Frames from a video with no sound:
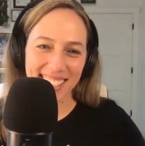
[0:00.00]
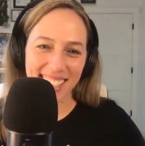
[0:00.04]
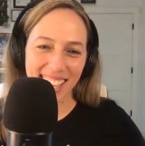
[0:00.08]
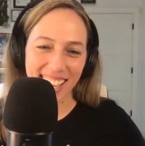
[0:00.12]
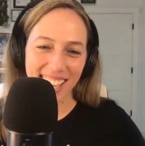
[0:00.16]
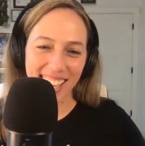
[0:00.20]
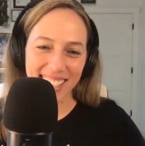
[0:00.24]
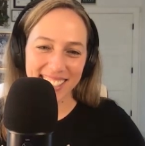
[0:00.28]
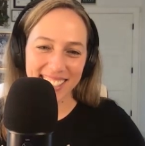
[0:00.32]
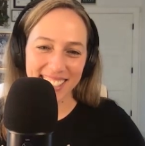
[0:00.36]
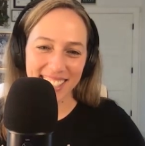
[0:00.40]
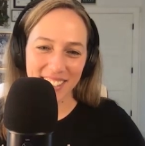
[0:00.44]

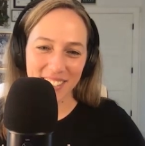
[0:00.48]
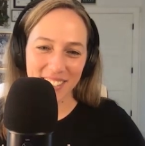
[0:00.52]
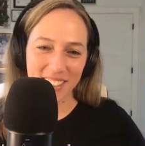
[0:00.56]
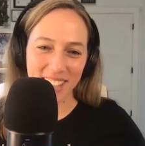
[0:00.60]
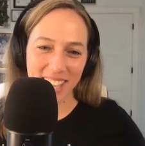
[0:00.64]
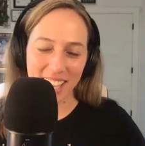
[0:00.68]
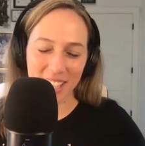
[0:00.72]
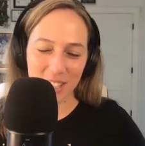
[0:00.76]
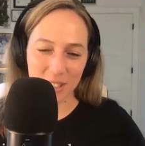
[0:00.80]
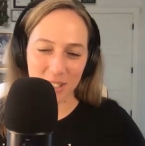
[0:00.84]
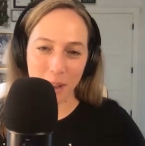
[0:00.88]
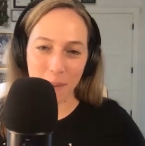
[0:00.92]
I love
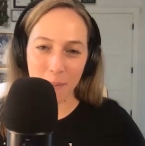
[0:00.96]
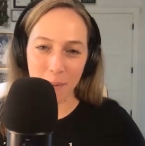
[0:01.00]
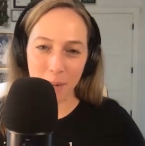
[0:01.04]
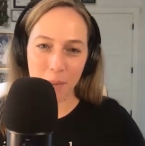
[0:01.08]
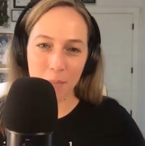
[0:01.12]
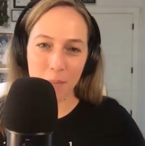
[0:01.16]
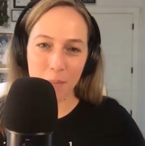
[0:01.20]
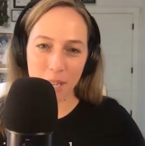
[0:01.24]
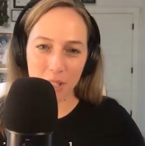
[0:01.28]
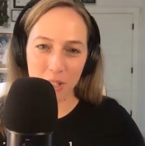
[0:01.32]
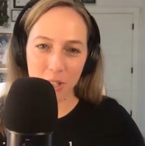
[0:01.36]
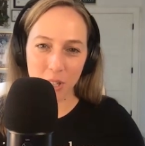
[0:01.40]
that. So I'm going to
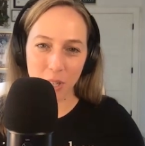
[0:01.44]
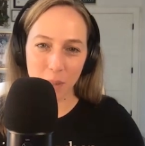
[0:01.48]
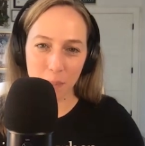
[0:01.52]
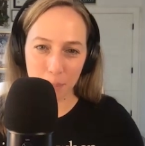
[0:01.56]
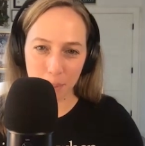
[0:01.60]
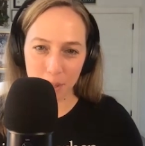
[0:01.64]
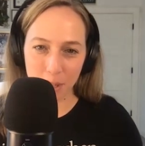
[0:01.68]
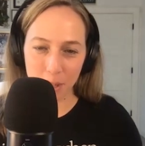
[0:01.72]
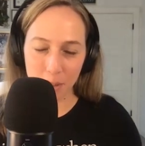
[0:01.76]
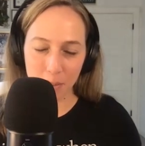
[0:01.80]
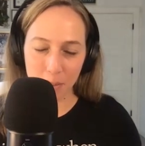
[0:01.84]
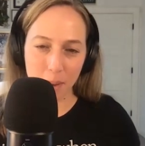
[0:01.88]
make sure to
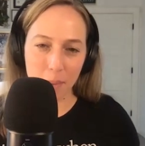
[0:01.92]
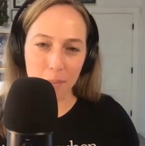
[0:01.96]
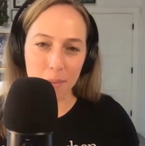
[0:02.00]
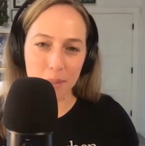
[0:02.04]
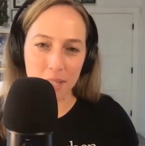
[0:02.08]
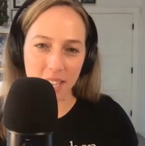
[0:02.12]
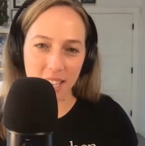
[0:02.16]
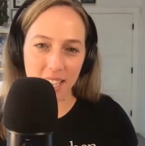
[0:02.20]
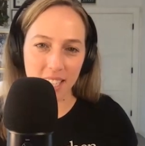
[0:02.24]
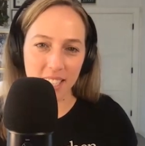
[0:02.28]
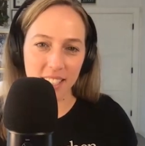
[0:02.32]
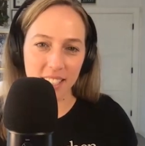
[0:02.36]
put your
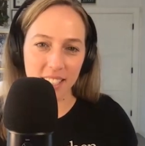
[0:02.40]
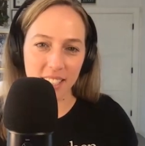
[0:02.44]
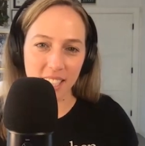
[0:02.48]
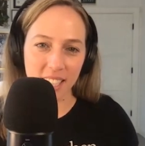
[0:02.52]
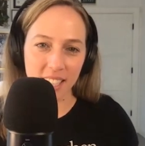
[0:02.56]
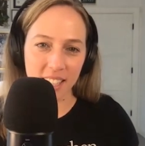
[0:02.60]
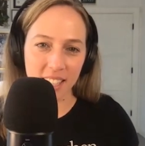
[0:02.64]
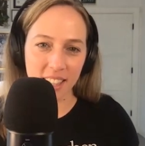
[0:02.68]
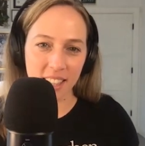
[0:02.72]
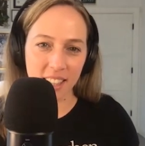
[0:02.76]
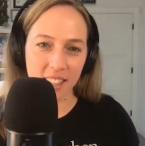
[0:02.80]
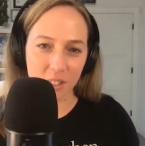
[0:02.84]
website
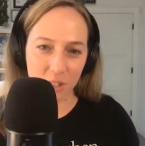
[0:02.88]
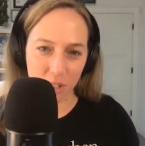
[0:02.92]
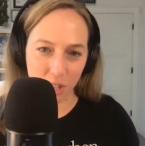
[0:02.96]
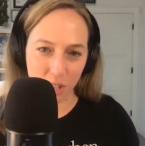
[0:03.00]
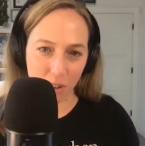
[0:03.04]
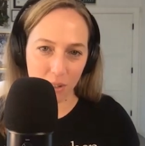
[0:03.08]
in the show